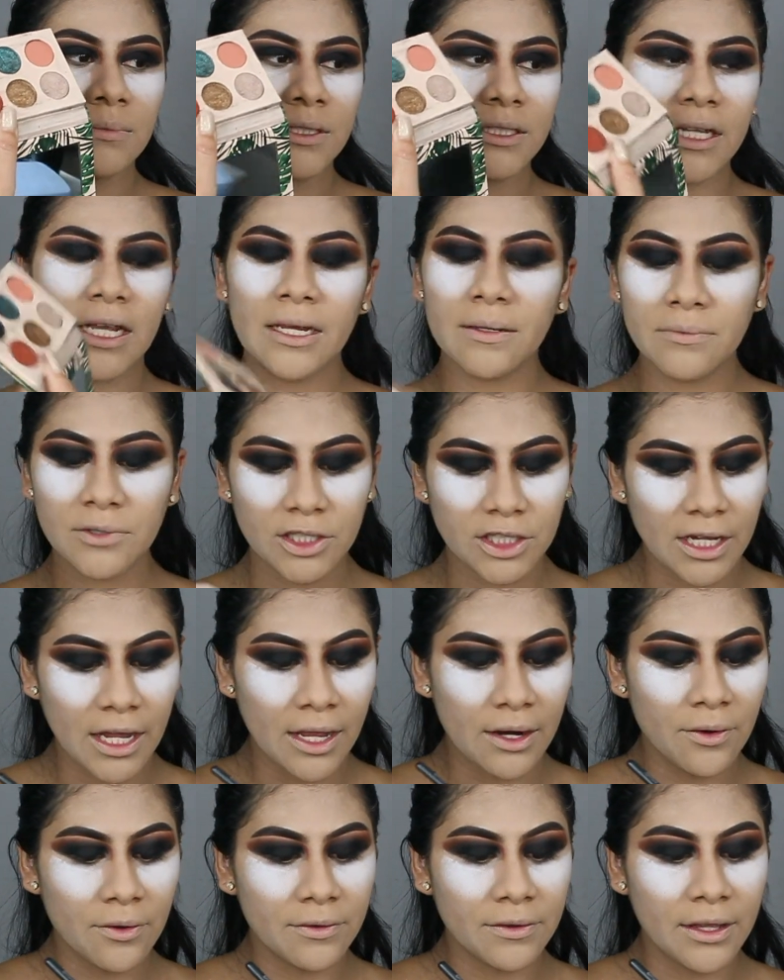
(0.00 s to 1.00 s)
same
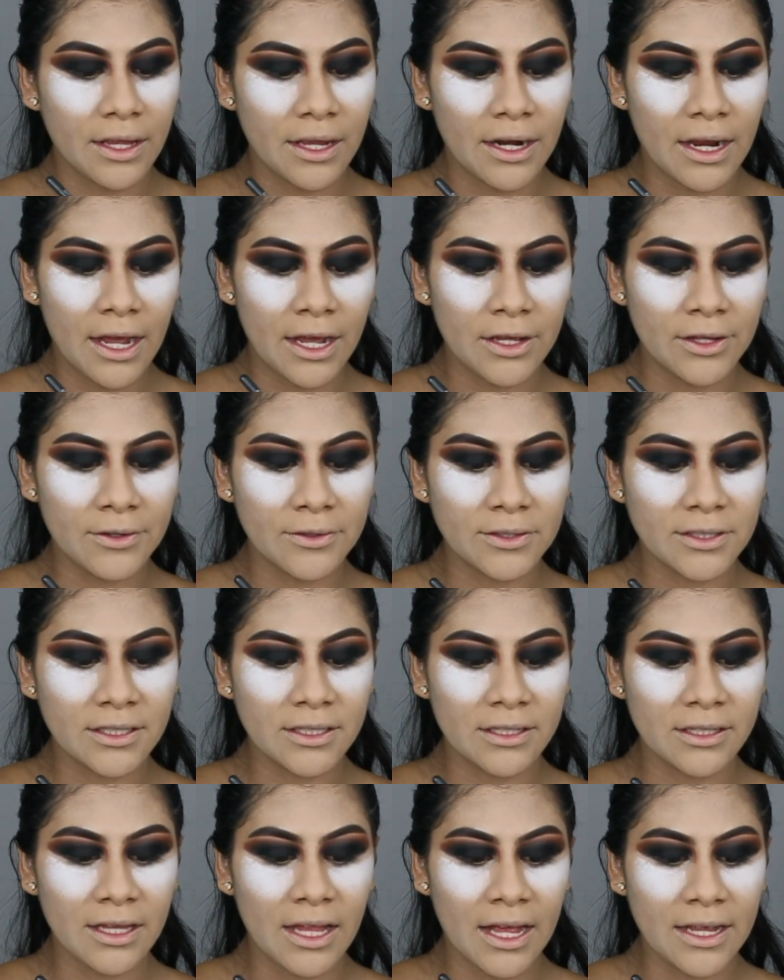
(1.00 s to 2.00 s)
shadow that I used
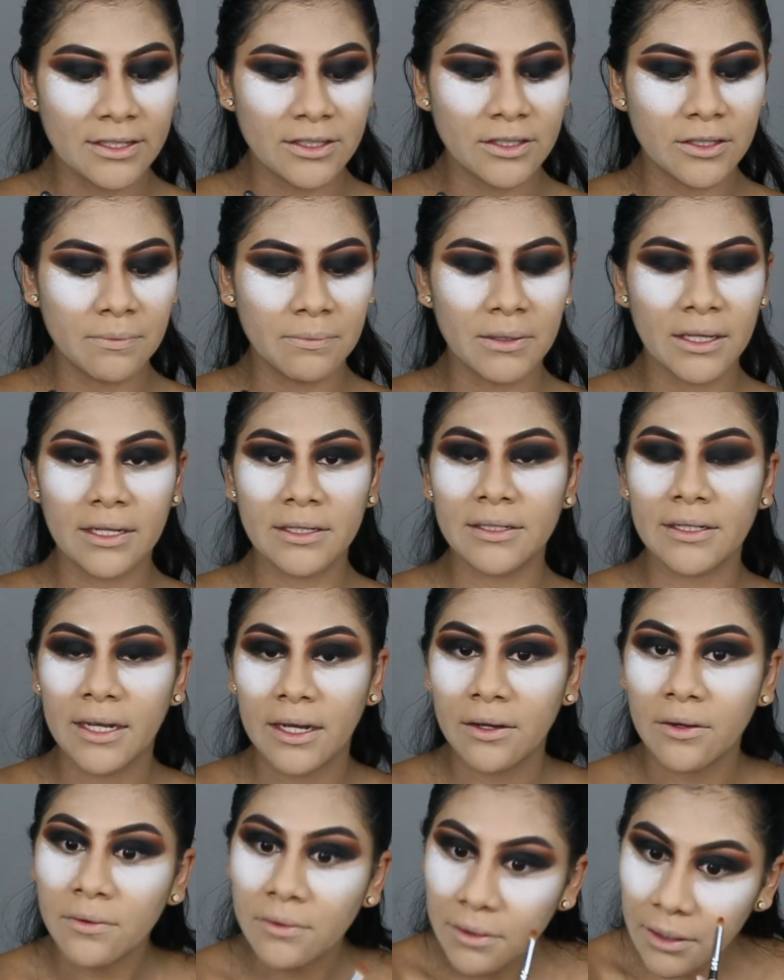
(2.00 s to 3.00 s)
last to blend
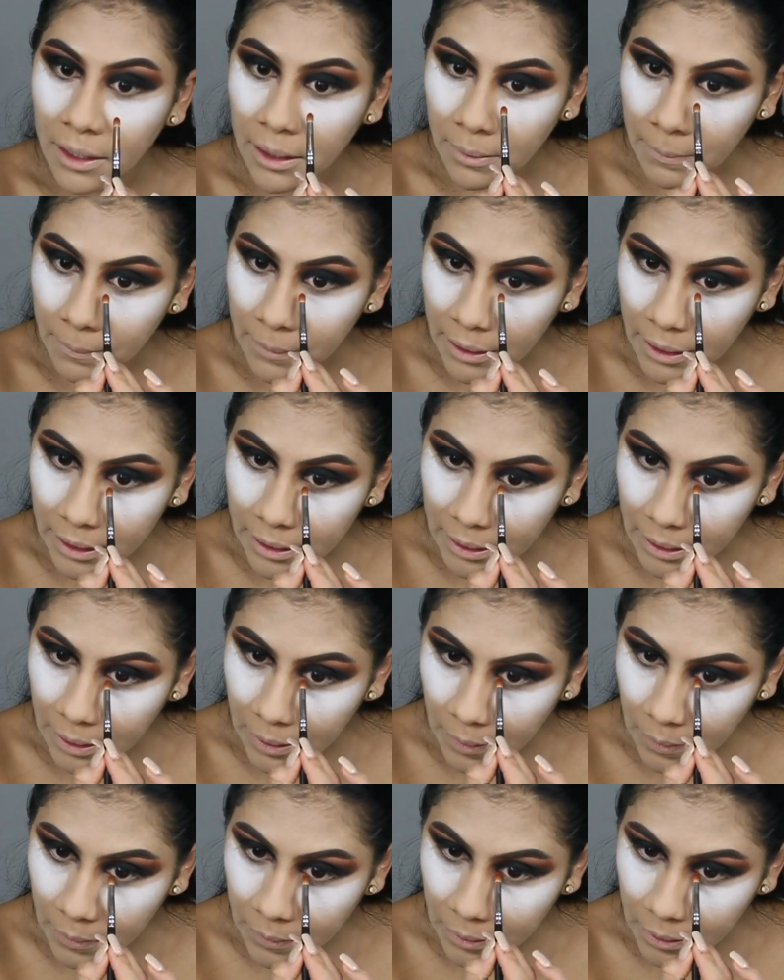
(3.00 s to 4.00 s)
out, and blending
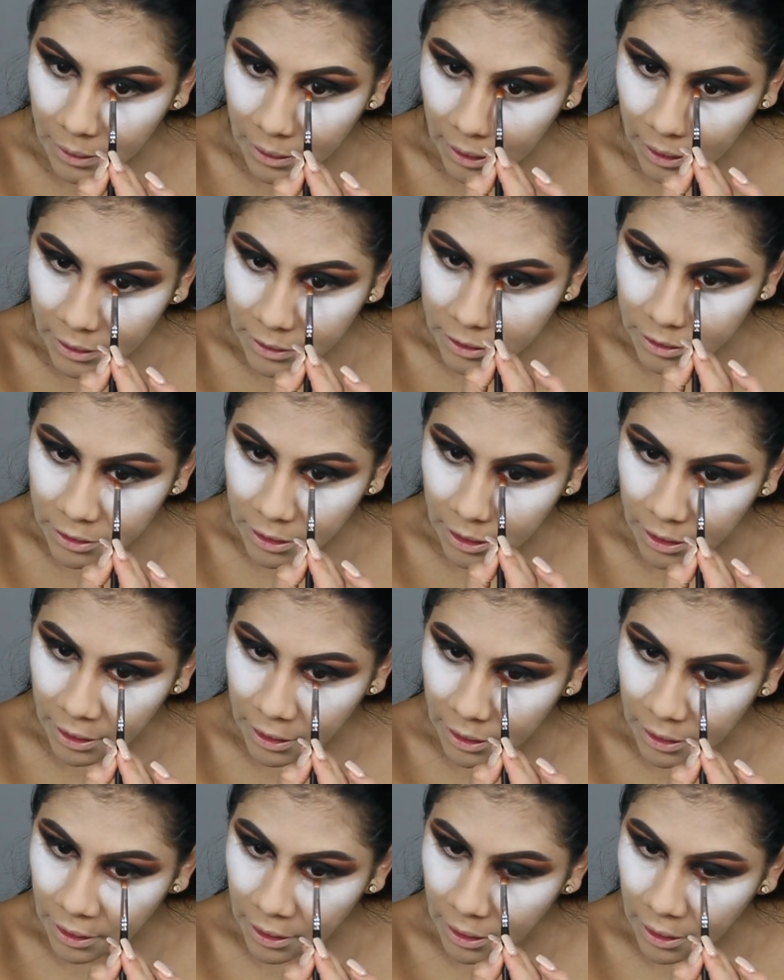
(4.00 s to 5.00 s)
on the lash
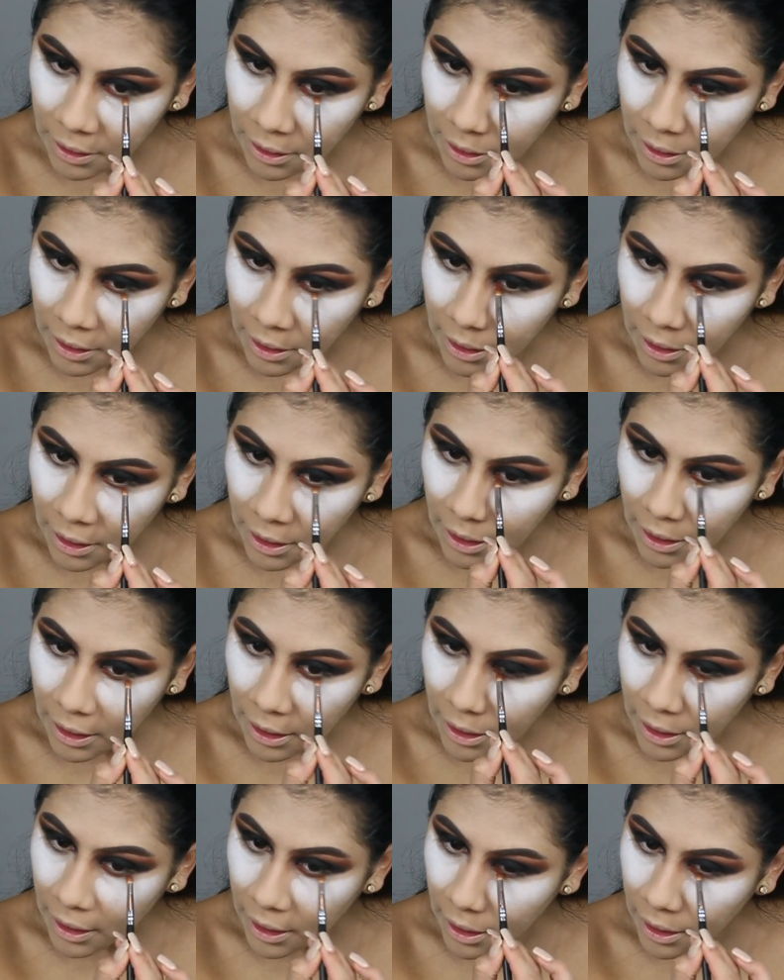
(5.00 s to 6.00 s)
line,
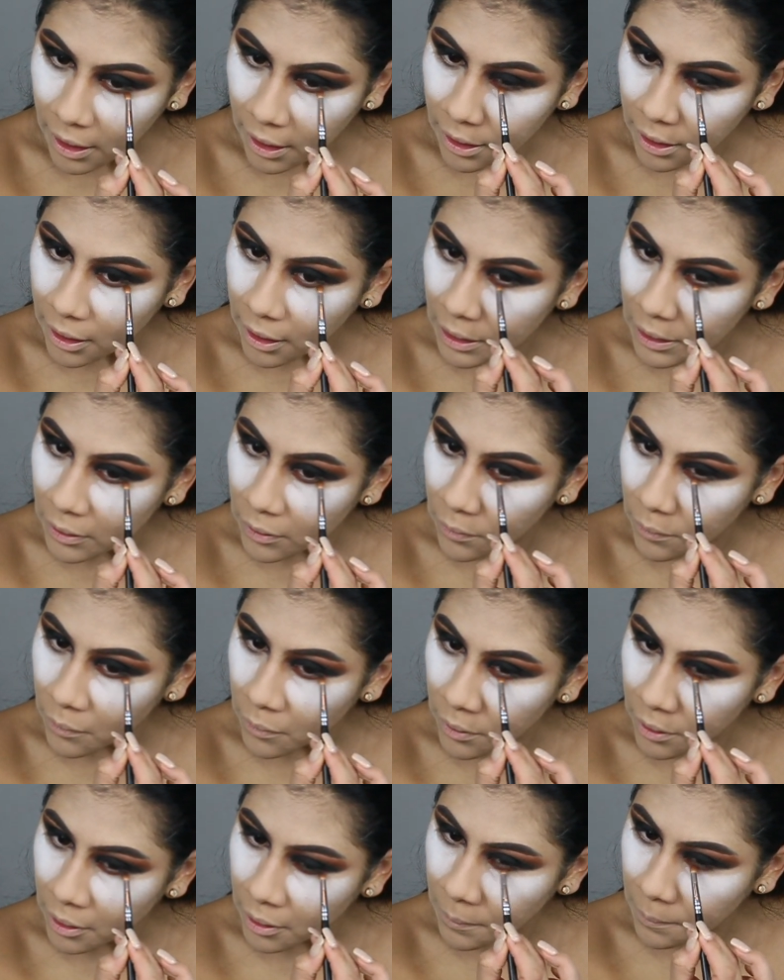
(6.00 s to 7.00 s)
and
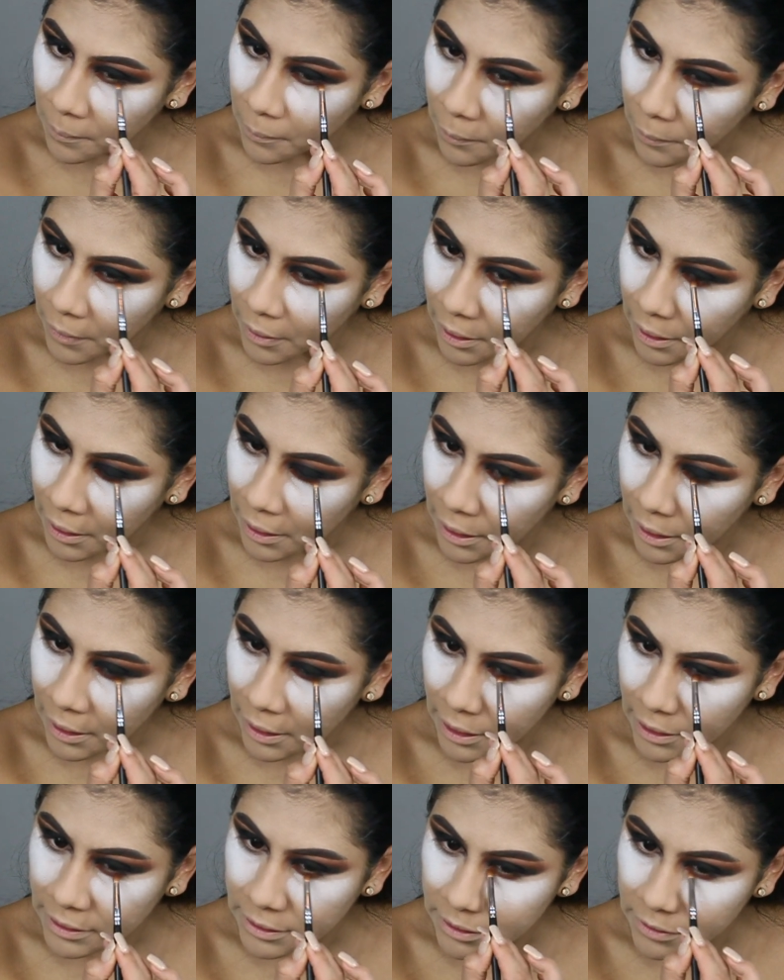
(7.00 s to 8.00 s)
you could bring it
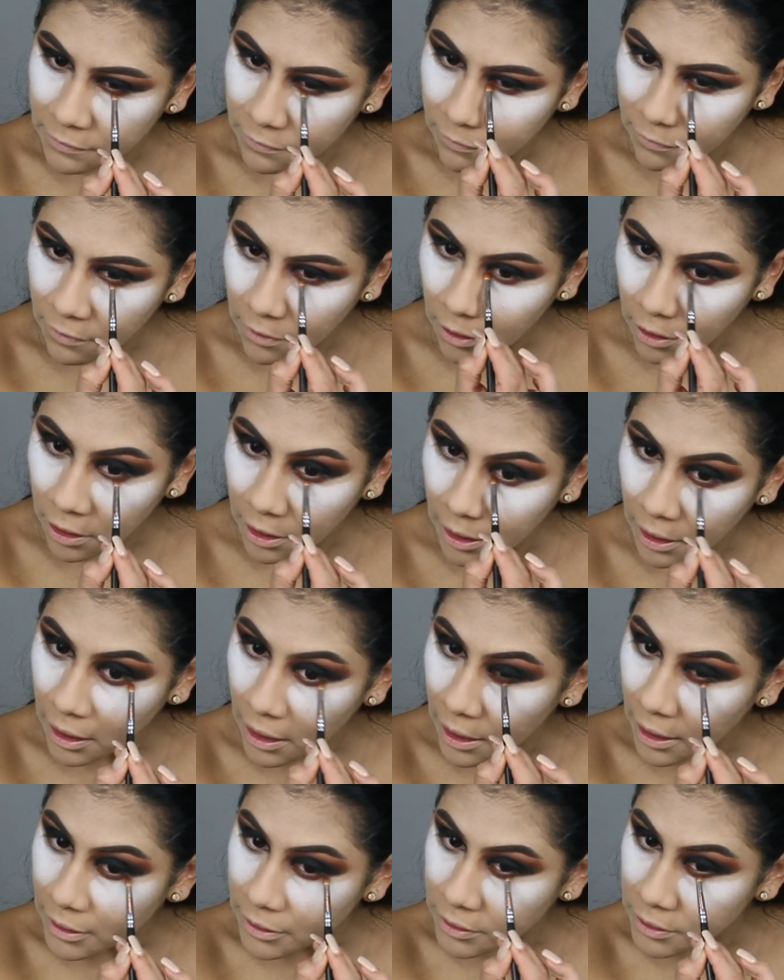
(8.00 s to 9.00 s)
as far
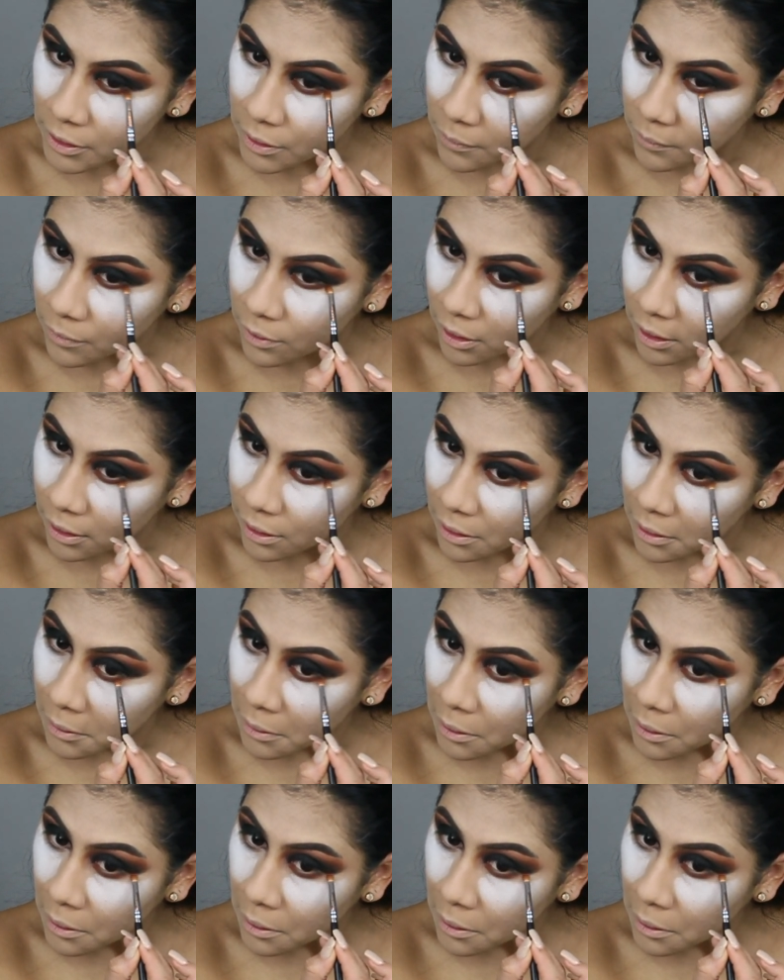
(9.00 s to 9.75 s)
as you want,